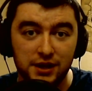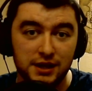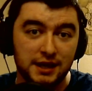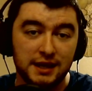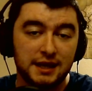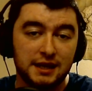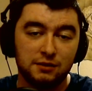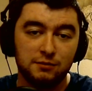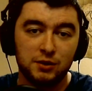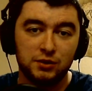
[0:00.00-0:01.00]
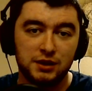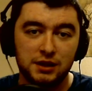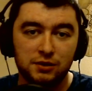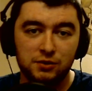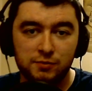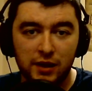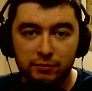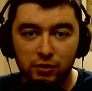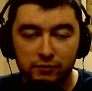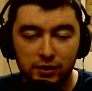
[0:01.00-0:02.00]
You can get a community
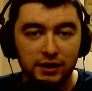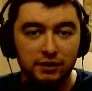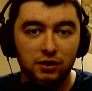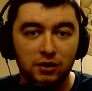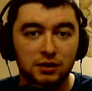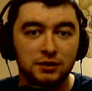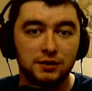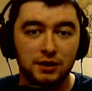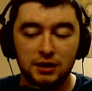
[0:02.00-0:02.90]
newspaper over here in Ireland,